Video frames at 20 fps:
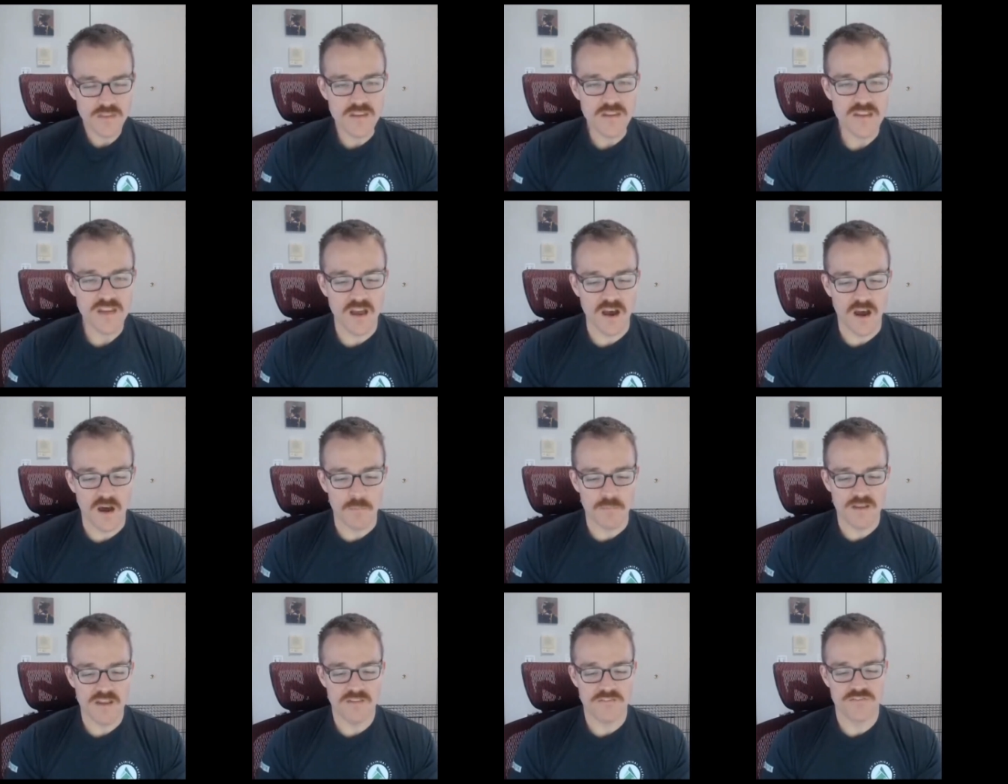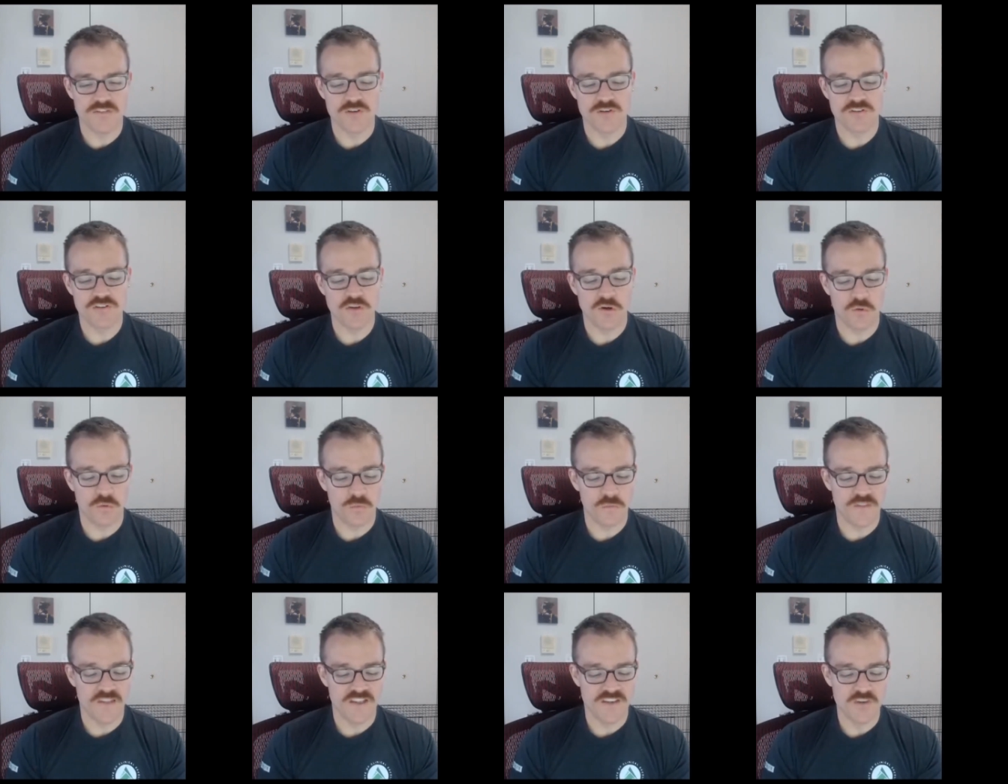Um, if you're
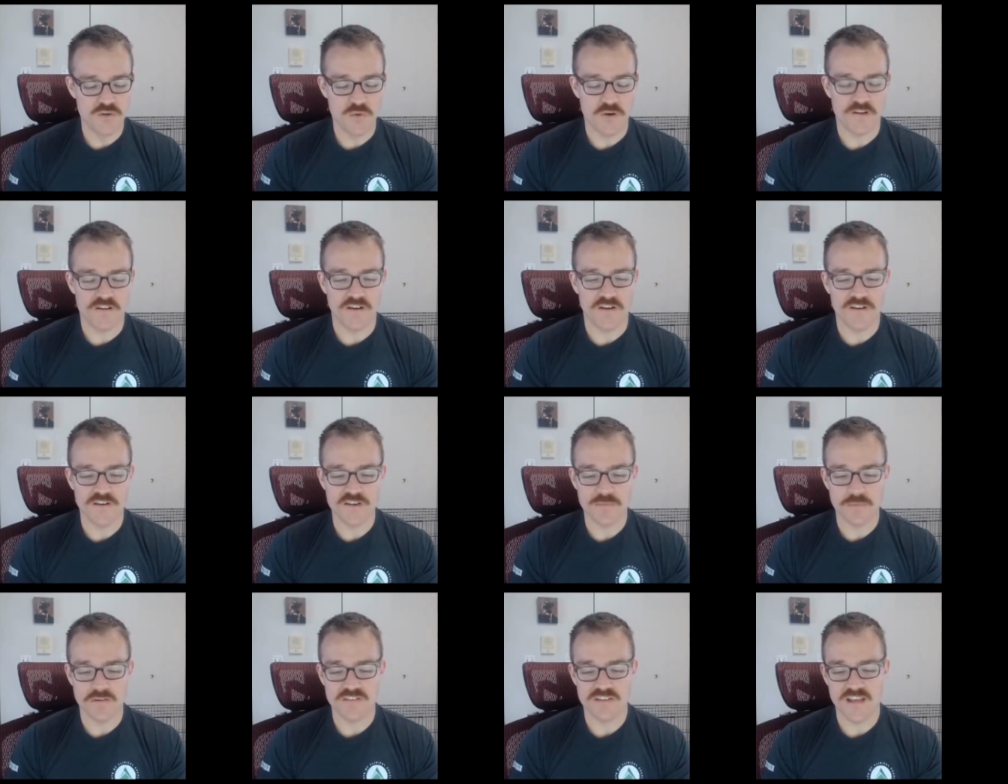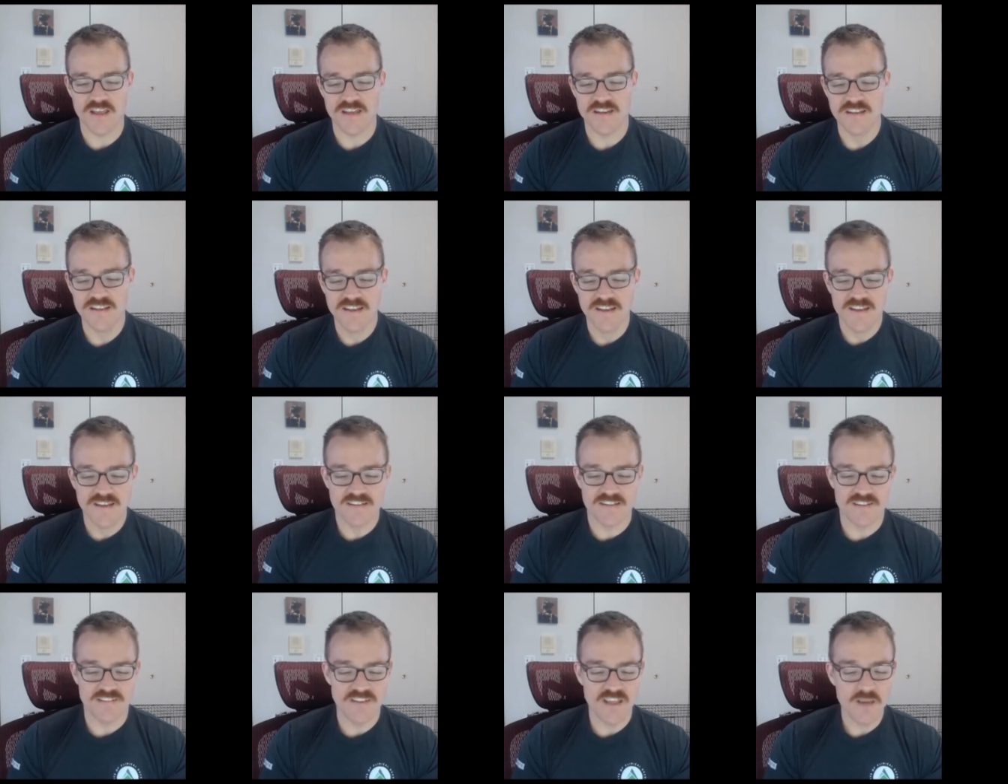told that you are 100%
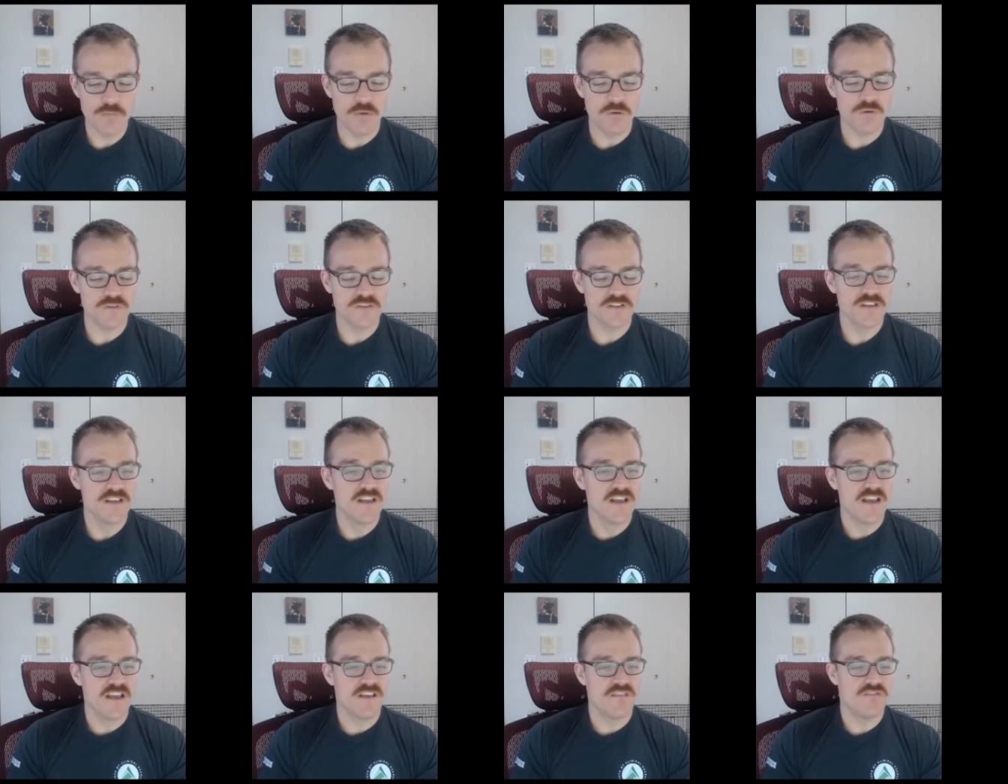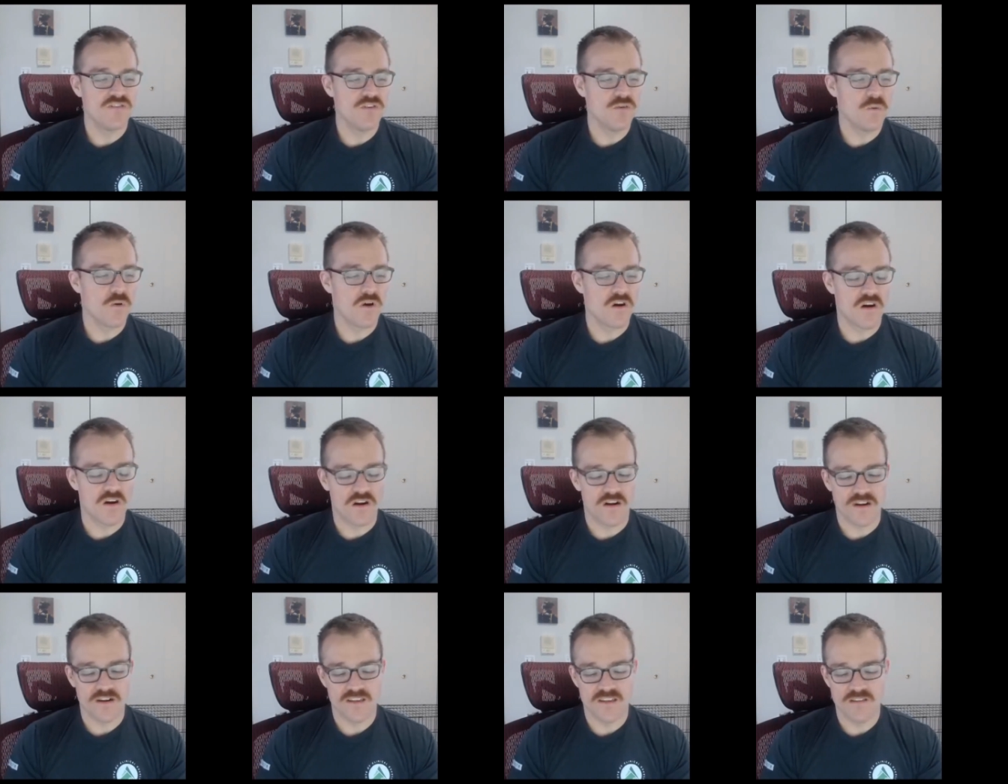disabled, if you
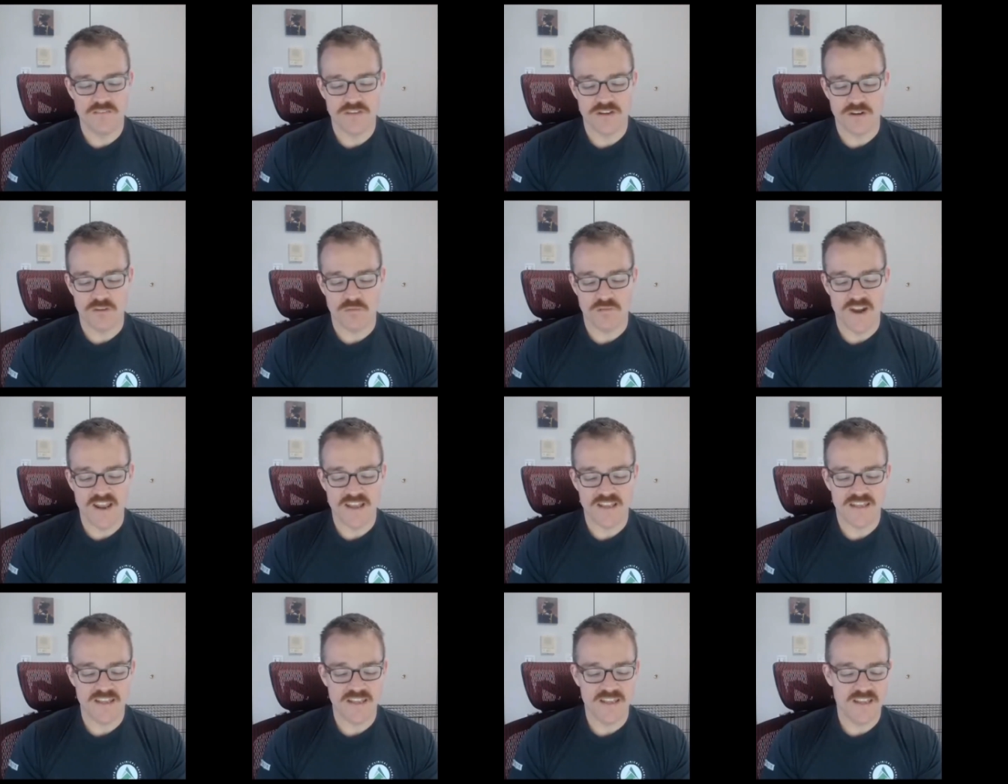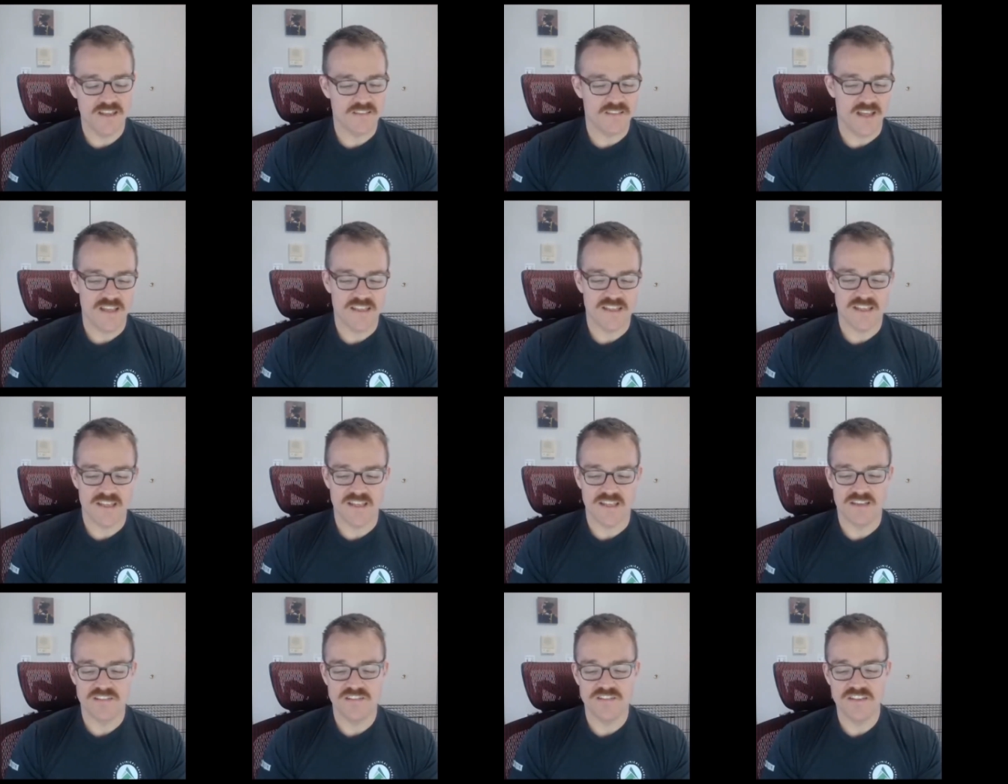are given a ranking like
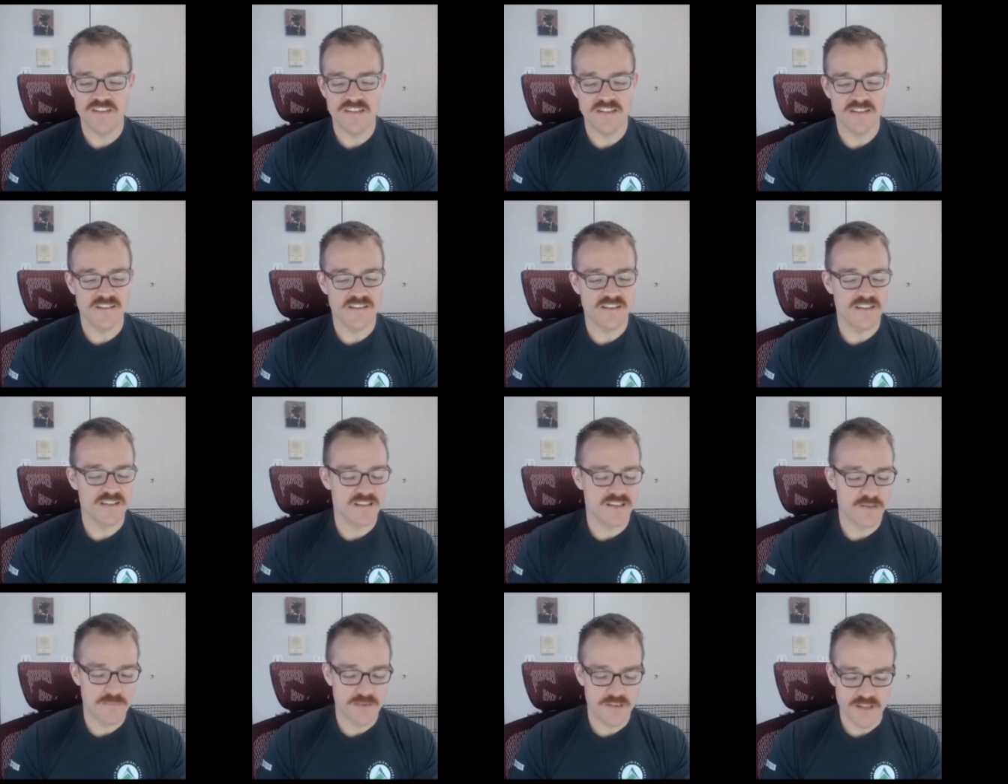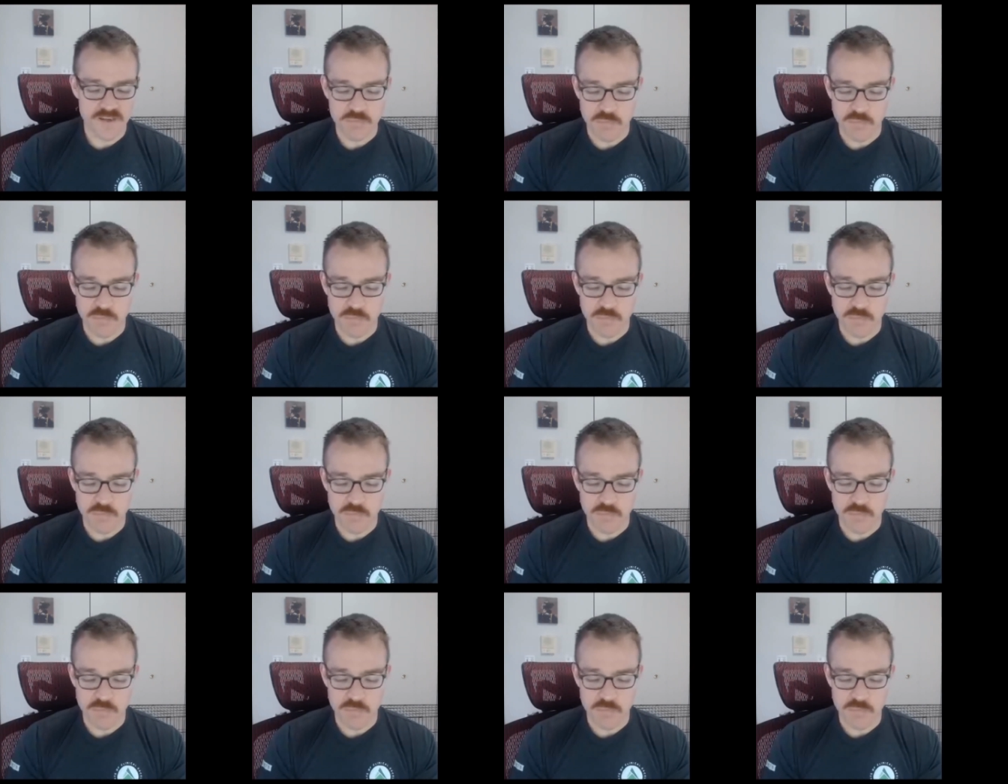exceedingly limited